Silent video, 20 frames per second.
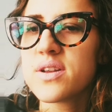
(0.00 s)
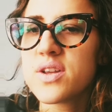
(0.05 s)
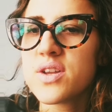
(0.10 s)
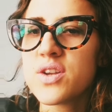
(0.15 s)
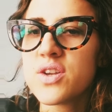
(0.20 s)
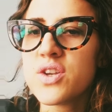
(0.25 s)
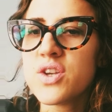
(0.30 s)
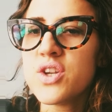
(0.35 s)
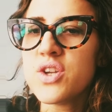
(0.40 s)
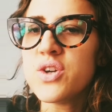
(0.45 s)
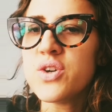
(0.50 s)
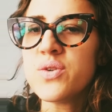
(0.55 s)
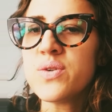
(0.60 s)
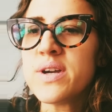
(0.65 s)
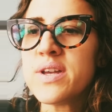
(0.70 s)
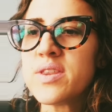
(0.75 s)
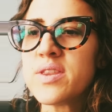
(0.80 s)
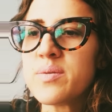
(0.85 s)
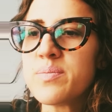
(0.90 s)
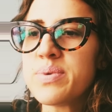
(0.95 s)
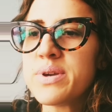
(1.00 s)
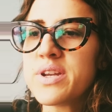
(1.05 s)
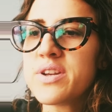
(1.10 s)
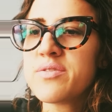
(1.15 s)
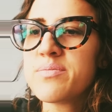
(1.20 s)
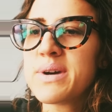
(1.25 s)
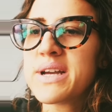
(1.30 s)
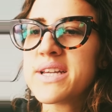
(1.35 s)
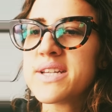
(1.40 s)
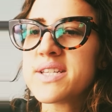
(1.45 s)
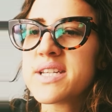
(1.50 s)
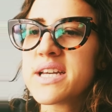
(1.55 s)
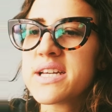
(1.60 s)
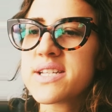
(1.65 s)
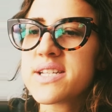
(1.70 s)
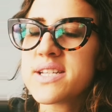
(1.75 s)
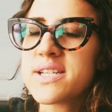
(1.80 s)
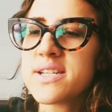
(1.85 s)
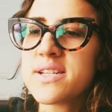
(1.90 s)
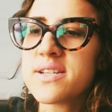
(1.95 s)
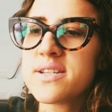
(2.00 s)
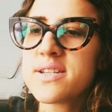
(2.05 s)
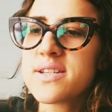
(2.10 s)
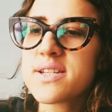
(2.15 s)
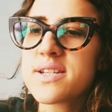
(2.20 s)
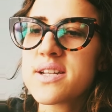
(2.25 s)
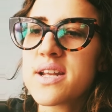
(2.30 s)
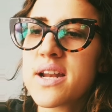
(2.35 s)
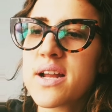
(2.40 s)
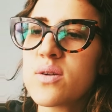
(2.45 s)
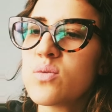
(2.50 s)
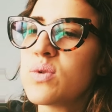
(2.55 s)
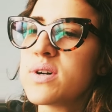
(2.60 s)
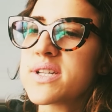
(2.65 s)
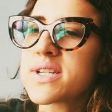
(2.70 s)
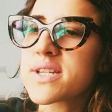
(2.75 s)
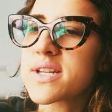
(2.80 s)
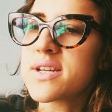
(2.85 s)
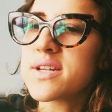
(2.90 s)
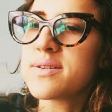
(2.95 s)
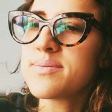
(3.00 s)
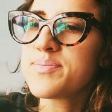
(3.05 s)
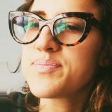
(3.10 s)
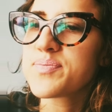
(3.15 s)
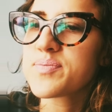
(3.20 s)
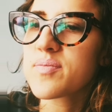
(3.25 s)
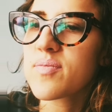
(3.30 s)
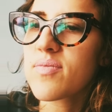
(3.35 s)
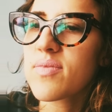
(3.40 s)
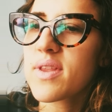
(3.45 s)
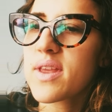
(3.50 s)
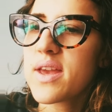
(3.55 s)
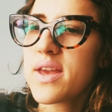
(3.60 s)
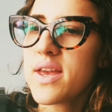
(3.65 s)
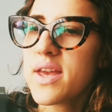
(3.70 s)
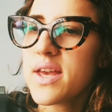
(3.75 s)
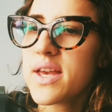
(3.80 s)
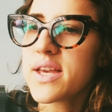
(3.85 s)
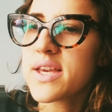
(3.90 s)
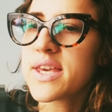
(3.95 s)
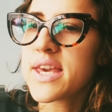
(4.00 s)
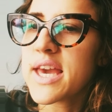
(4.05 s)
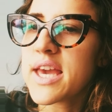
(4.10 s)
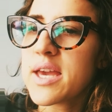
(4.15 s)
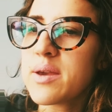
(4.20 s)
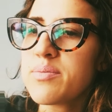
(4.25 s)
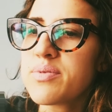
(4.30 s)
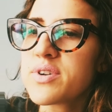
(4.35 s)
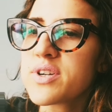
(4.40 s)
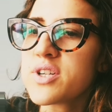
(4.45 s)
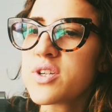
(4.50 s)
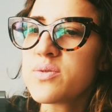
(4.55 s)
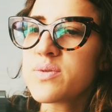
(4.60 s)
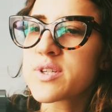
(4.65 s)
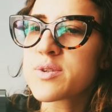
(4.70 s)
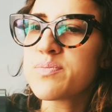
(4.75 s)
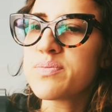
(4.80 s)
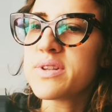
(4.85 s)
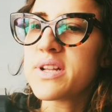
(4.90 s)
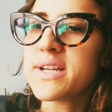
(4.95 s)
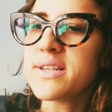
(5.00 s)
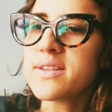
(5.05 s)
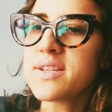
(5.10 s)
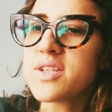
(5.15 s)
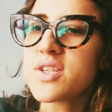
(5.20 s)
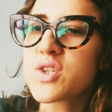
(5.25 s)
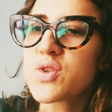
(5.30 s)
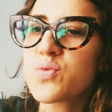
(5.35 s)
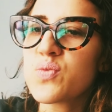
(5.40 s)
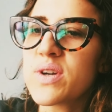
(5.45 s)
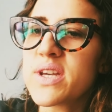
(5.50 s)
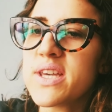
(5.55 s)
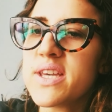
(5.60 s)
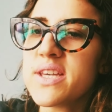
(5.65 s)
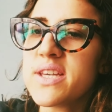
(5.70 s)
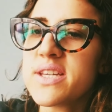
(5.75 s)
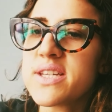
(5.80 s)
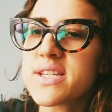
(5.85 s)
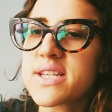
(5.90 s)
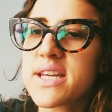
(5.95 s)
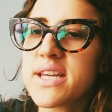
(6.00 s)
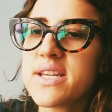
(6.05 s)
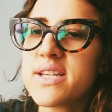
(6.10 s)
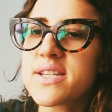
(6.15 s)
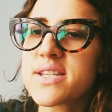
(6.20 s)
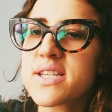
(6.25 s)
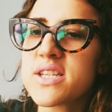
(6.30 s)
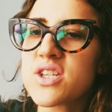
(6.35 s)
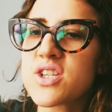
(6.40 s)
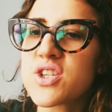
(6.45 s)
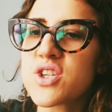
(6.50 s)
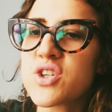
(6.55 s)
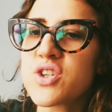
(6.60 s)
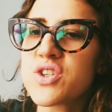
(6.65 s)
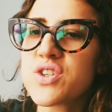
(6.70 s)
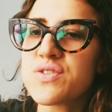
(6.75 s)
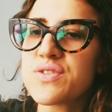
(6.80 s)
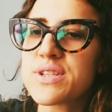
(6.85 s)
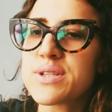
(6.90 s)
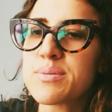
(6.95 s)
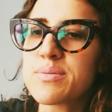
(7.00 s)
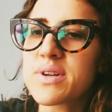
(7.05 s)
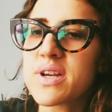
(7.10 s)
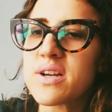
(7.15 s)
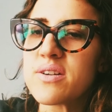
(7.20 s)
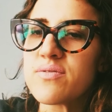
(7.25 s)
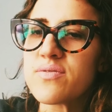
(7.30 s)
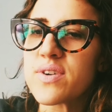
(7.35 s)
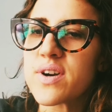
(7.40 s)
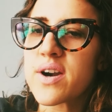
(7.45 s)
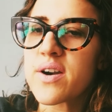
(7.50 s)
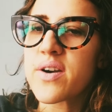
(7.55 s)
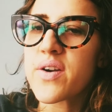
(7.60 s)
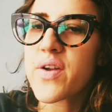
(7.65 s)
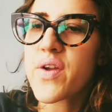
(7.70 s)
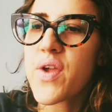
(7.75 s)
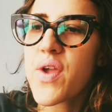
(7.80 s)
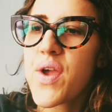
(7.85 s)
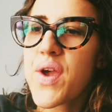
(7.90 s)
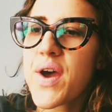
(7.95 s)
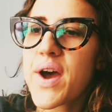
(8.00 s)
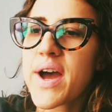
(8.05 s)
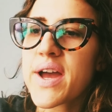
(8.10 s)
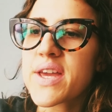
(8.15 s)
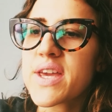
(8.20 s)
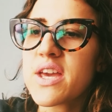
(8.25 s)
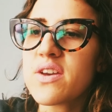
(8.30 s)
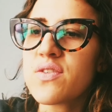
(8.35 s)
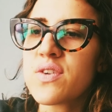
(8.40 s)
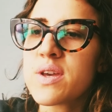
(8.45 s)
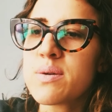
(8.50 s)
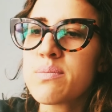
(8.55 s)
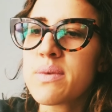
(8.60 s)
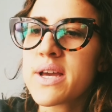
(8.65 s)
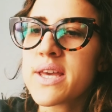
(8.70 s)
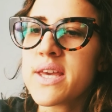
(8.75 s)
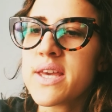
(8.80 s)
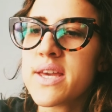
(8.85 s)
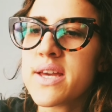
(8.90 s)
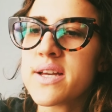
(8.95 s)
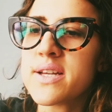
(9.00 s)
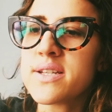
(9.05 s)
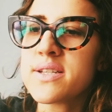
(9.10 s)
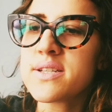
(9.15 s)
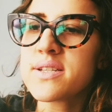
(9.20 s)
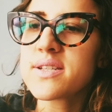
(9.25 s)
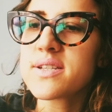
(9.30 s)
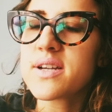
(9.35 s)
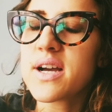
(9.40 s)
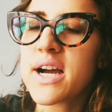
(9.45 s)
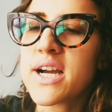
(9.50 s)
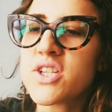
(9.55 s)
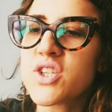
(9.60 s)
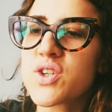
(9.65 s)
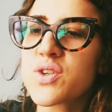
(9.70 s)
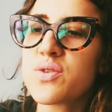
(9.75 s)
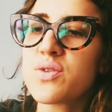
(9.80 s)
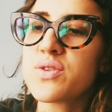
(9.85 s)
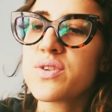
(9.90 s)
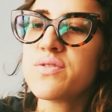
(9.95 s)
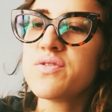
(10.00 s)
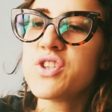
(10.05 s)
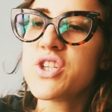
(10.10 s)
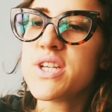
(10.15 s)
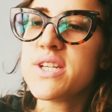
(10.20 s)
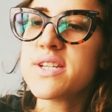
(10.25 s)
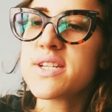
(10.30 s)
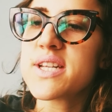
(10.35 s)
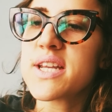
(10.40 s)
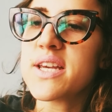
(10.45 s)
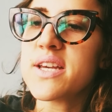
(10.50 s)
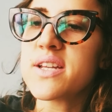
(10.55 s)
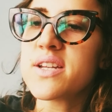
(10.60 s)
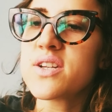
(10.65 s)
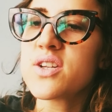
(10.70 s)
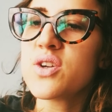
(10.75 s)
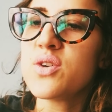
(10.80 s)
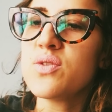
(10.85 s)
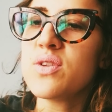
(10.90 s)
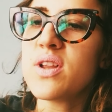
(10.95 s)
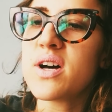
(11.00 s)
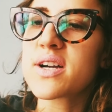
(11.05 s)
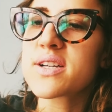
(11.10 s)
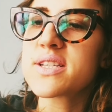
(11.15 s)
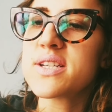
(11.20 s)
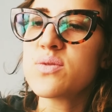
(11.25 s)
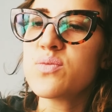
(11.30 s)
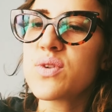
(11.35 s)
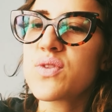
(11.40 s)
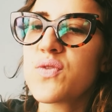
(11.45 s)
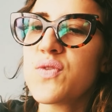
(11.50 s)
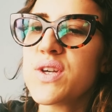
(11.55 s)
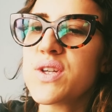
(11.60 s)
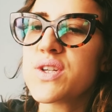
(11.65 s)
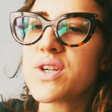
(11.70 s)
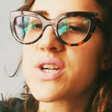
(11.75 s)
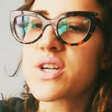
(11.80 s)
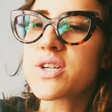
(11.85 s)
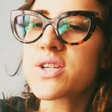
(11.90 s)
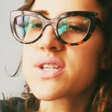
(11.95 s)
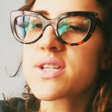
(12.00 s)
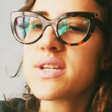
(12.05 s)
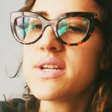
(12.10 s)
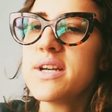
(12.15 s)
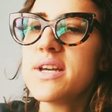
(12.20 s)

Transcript: knew in the pit of my intestines that I wasn't. Gabriel was blindly swinging his hands in search of some comfort. I gave him my hand. I took hold of Jean's hand, who locked in with Fielder's.